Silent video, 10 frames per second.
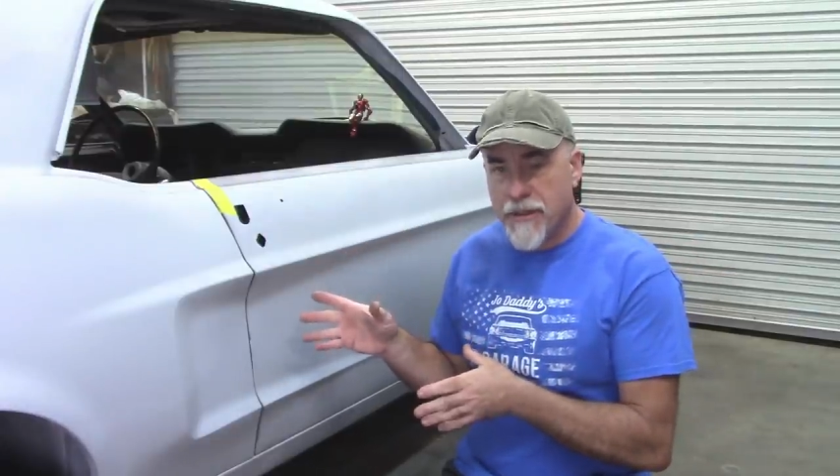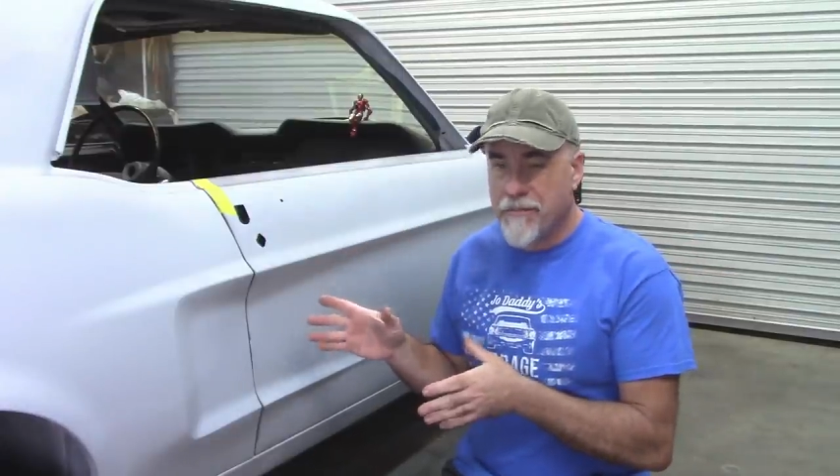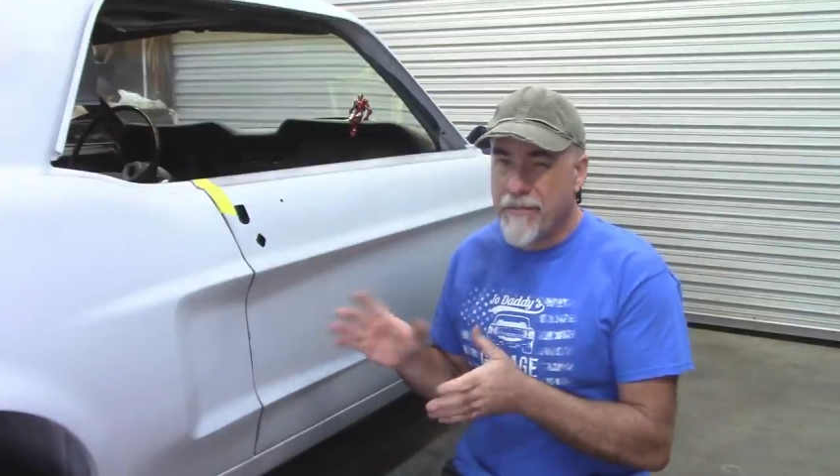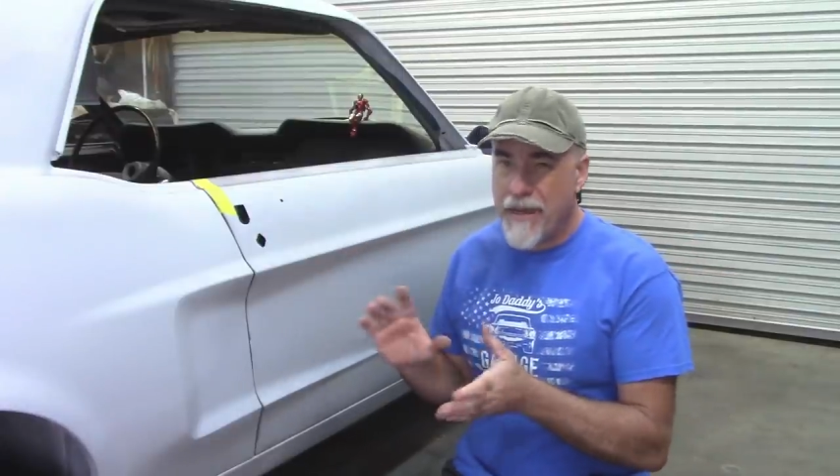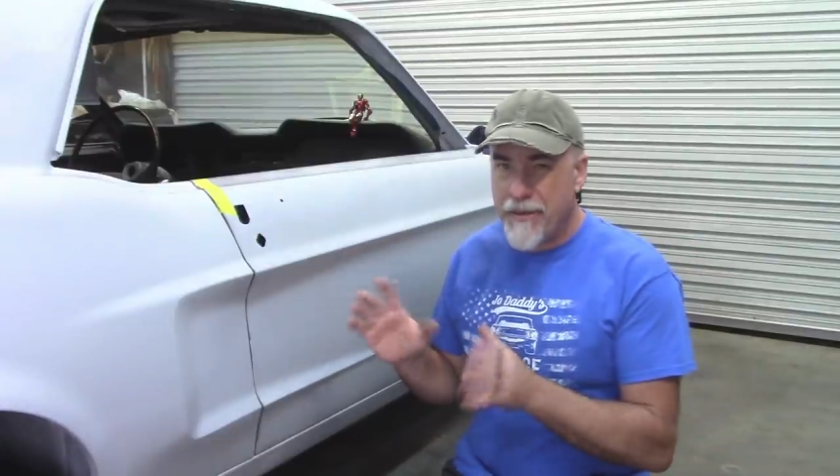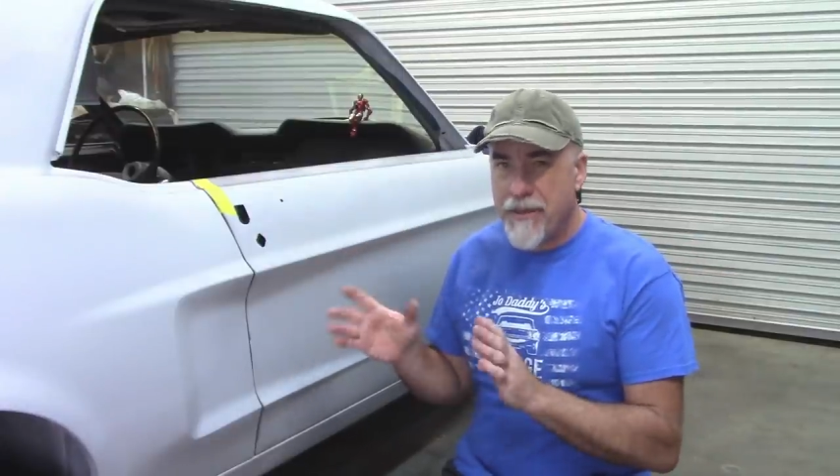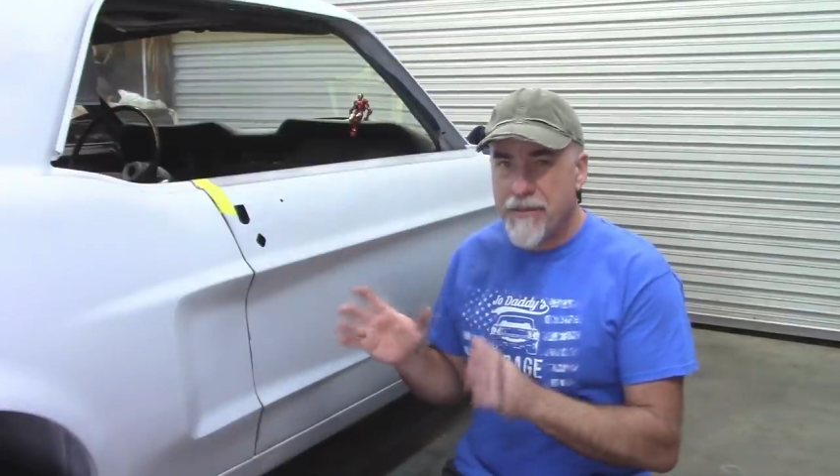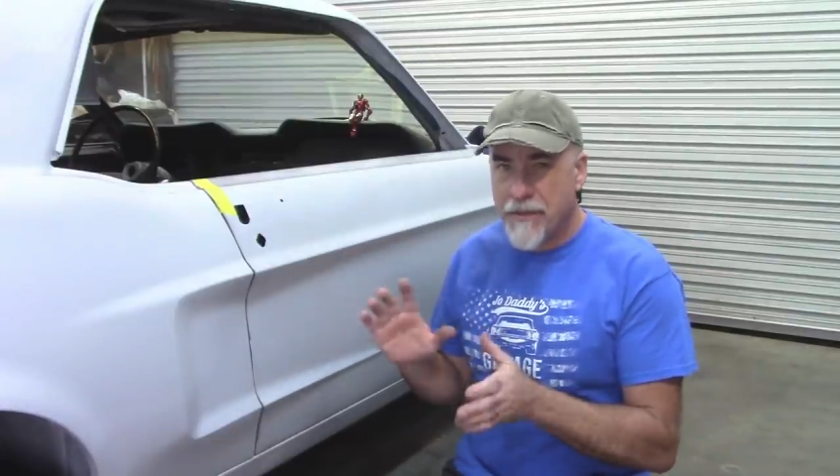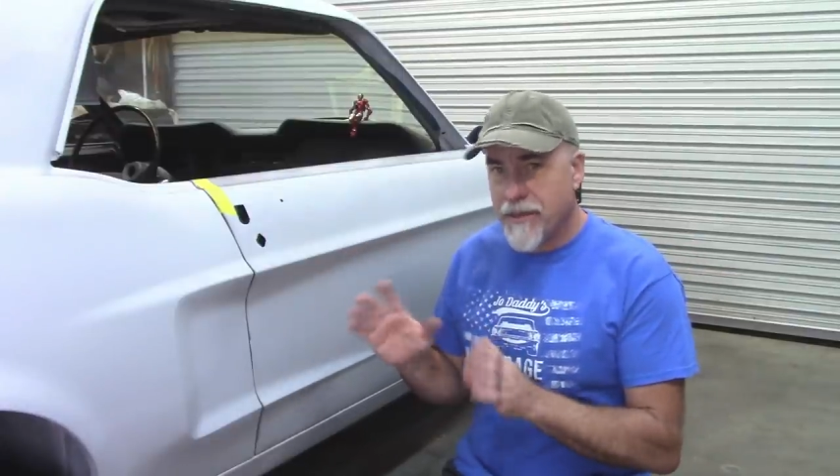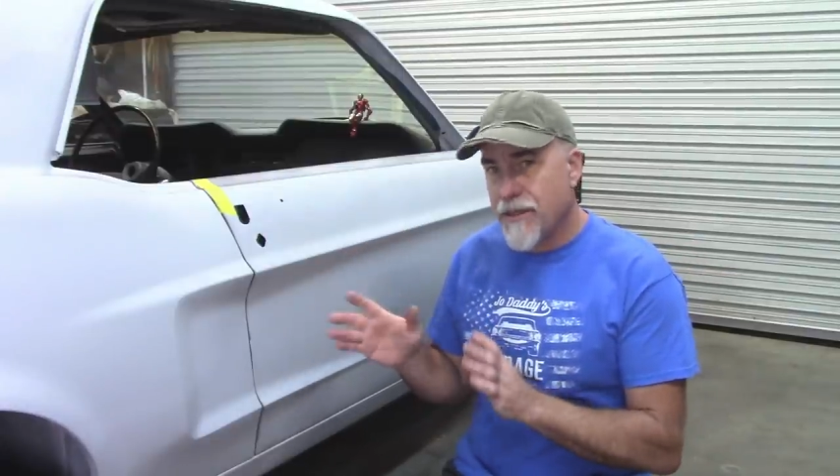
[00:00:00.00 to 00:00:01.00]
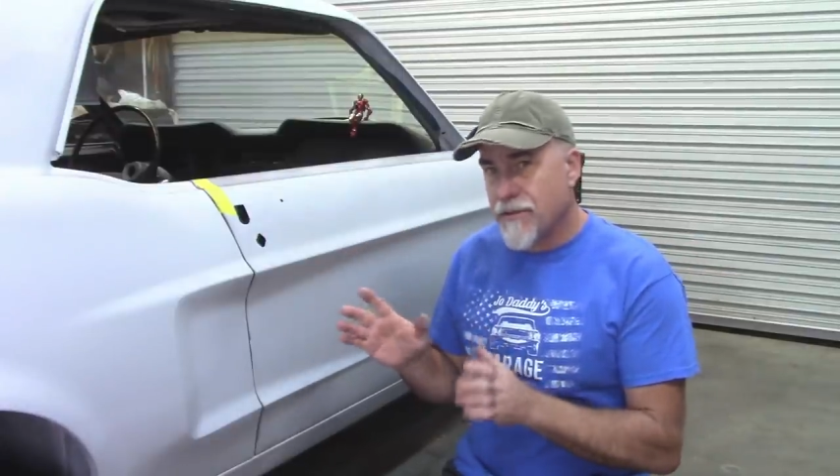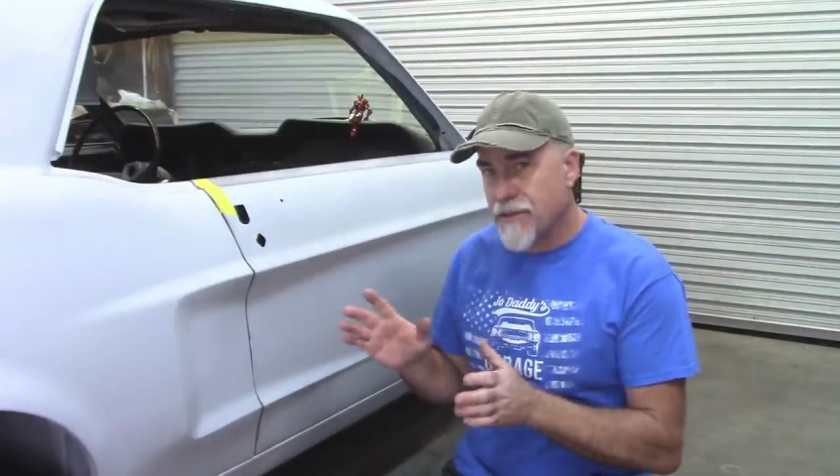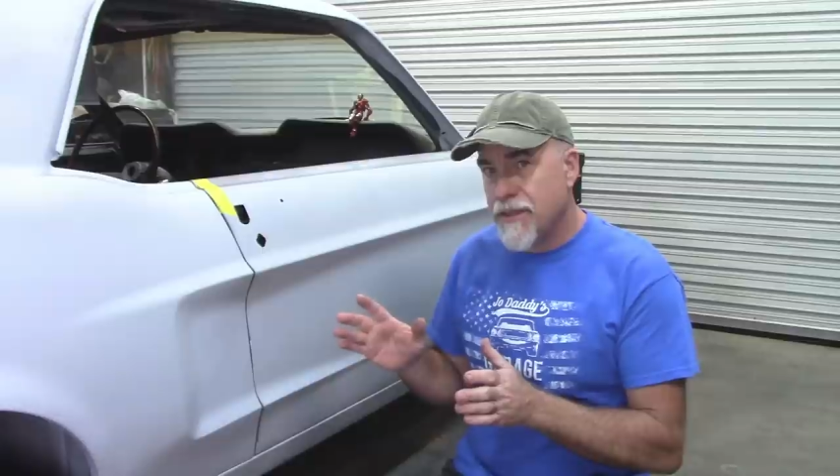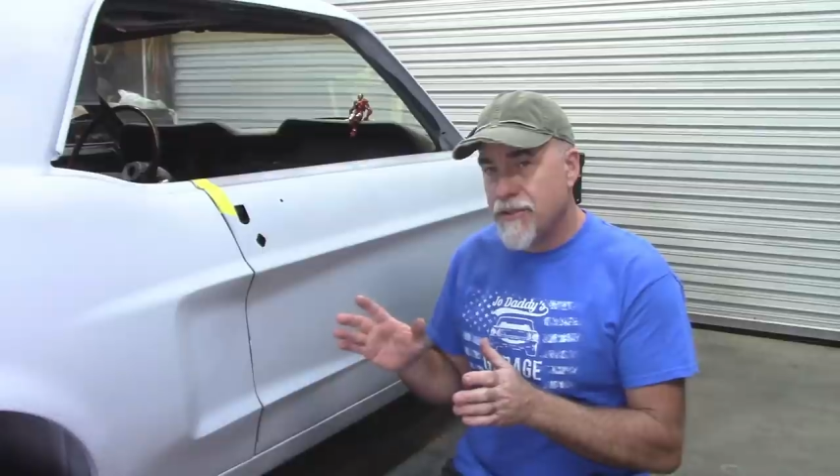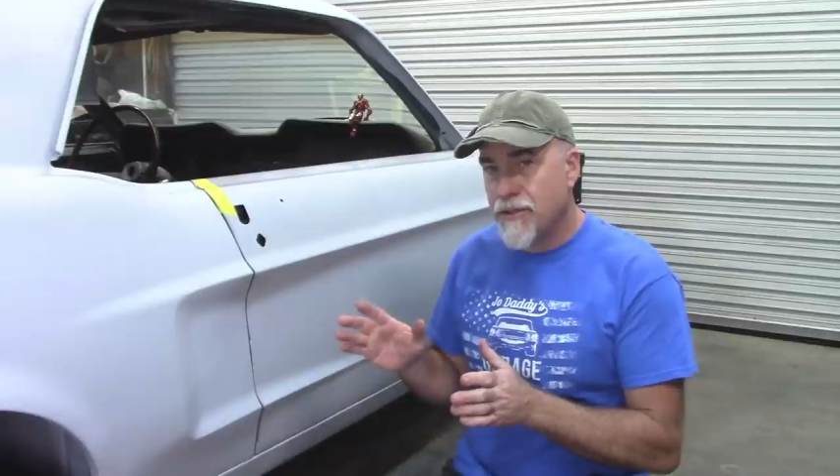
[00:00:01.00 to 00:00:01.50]
and maybe another
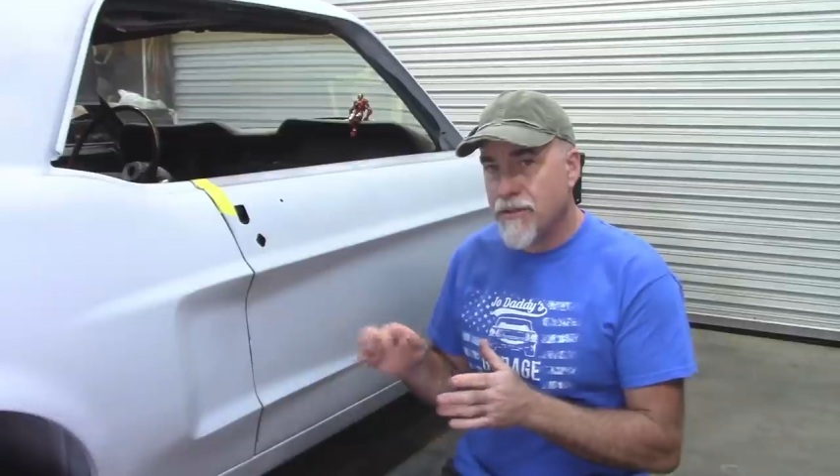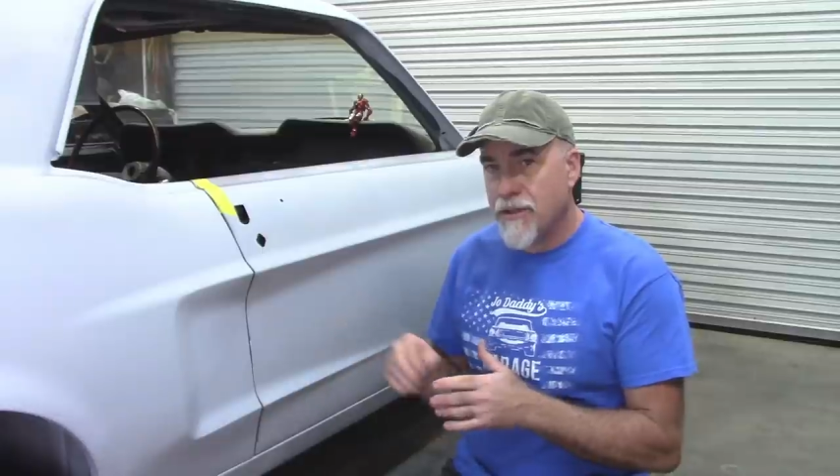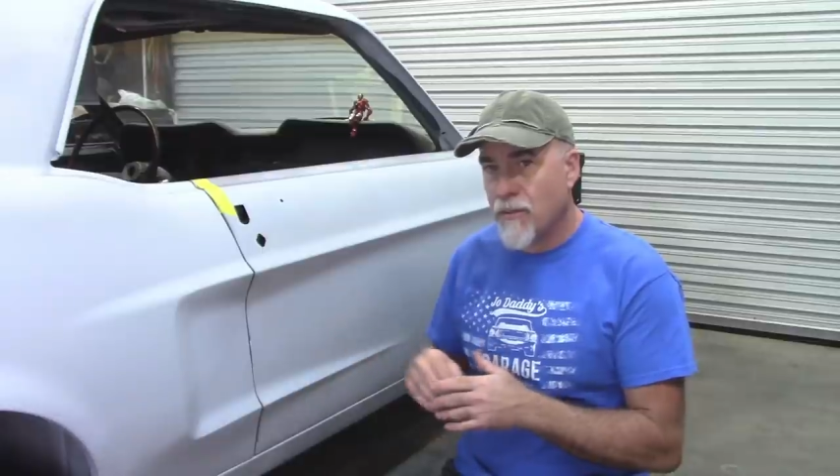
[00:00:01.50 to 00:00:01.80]
t-shirt that I'm